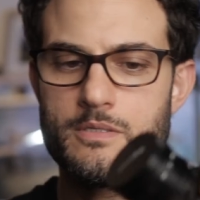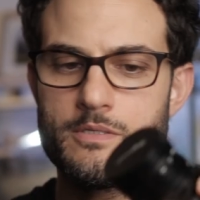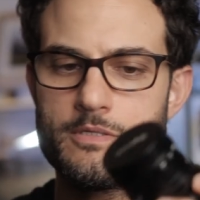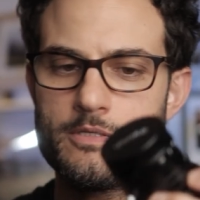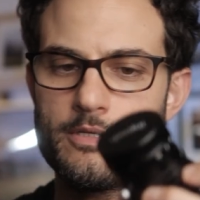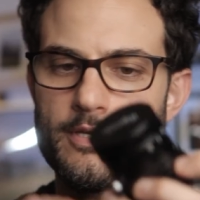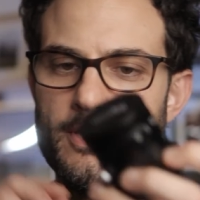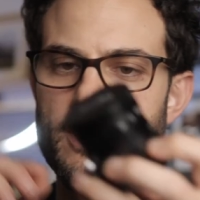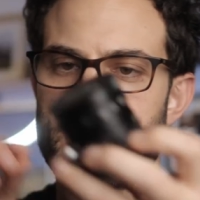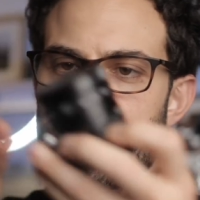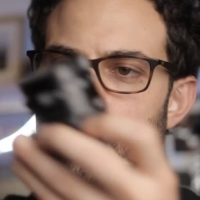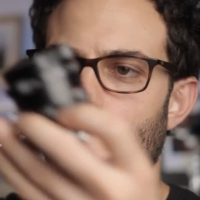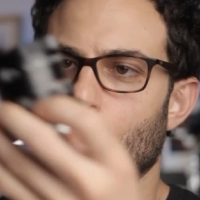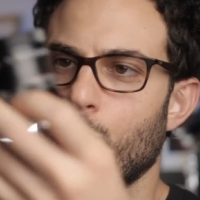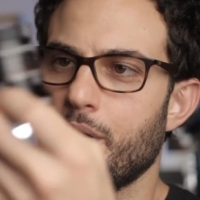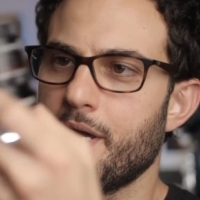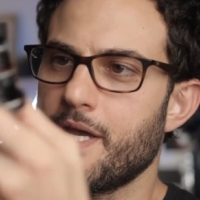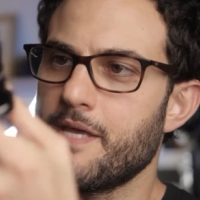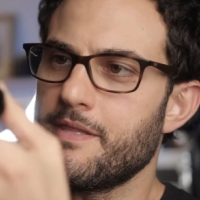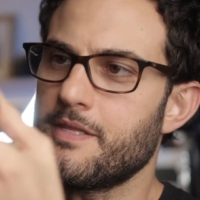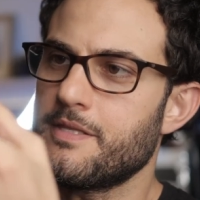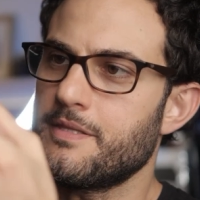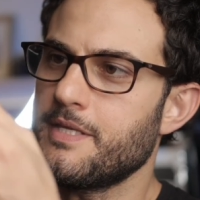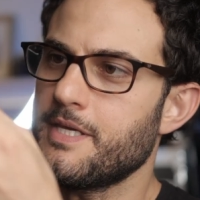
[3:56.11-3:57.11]
So yeah, the
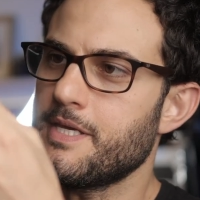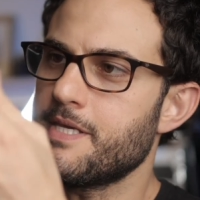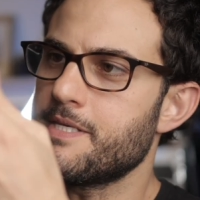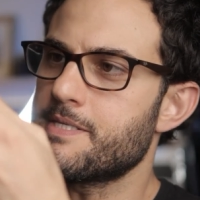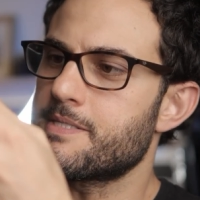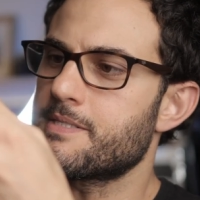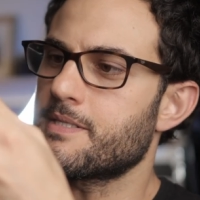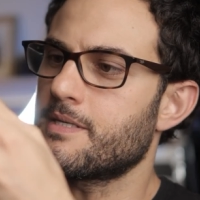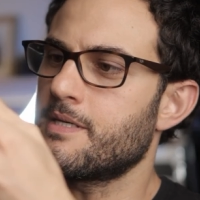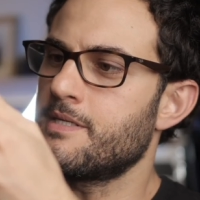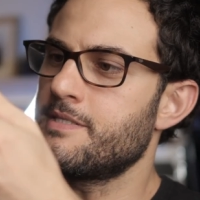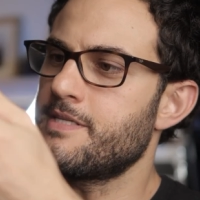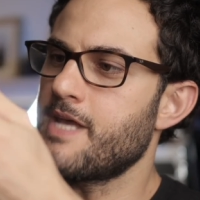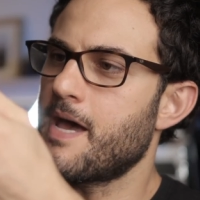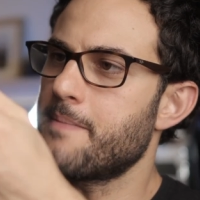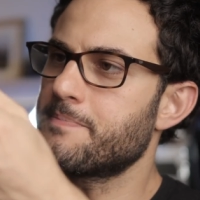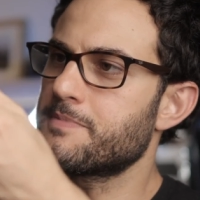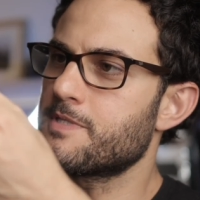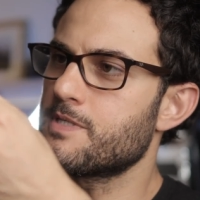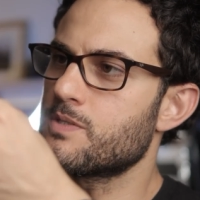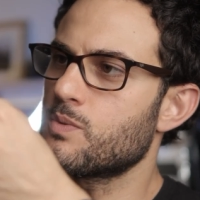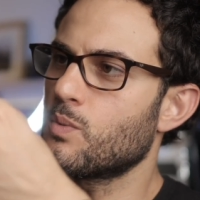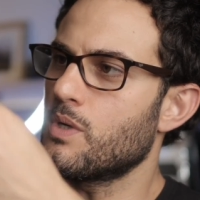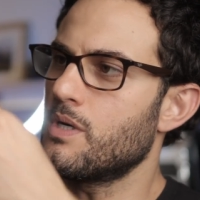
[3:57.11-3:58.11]
way that these
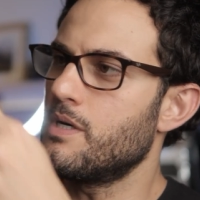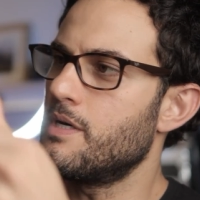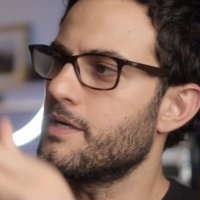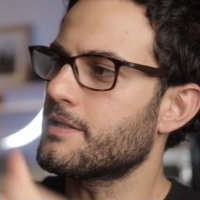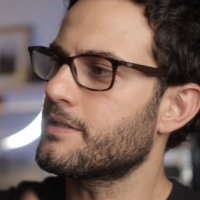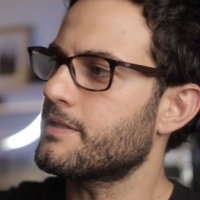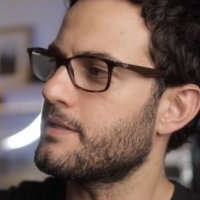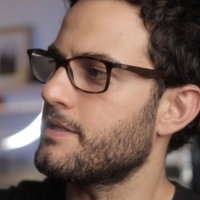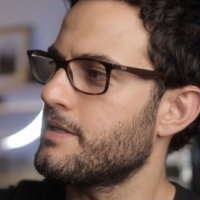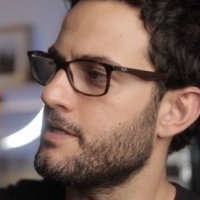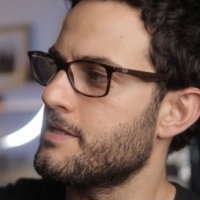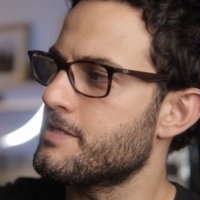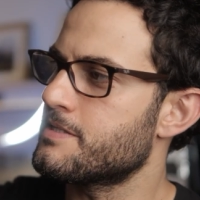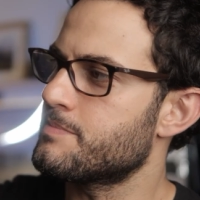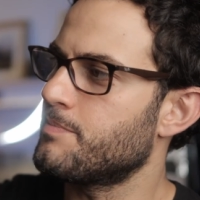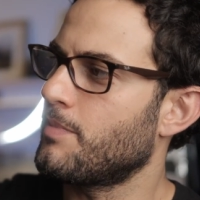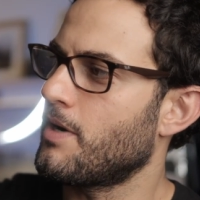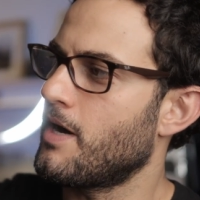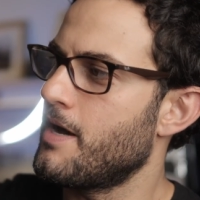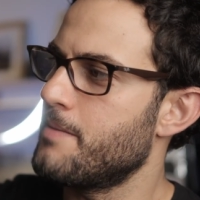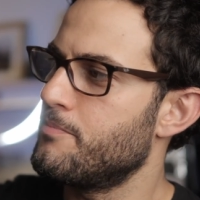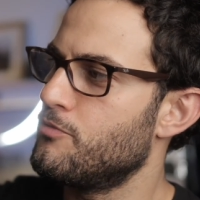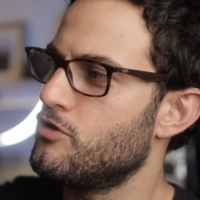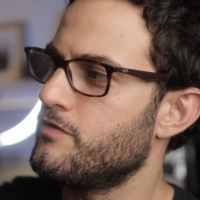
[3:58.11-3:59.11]
adapters work is
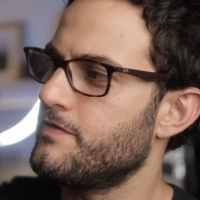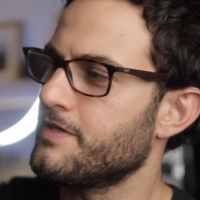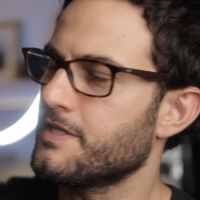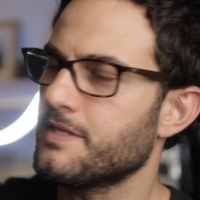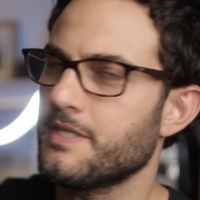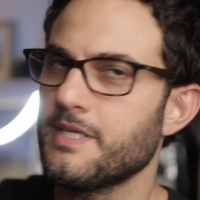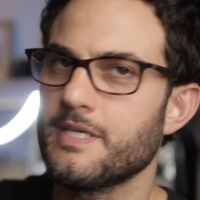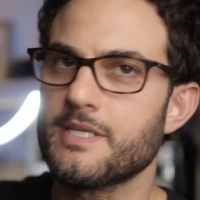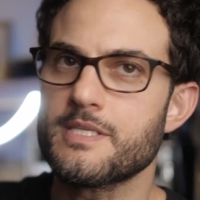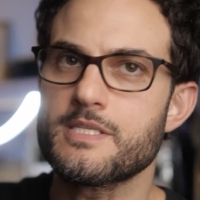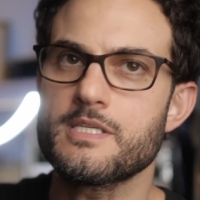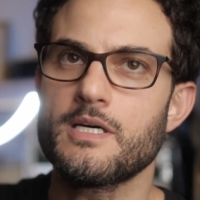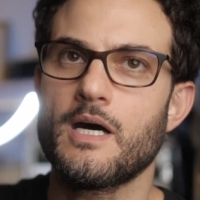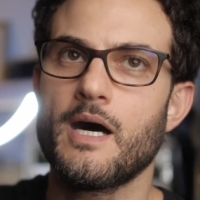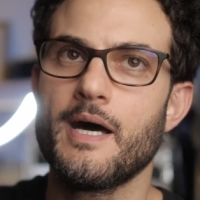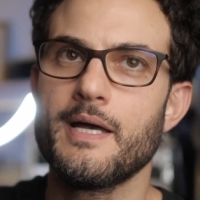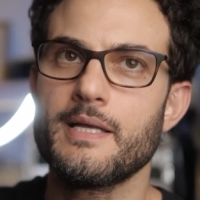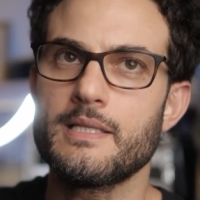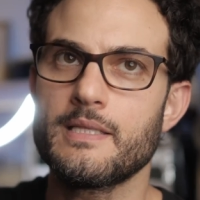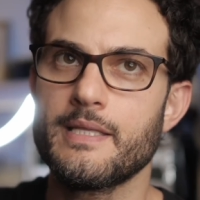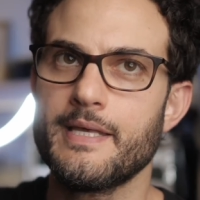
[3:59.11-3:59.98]
by moving the entire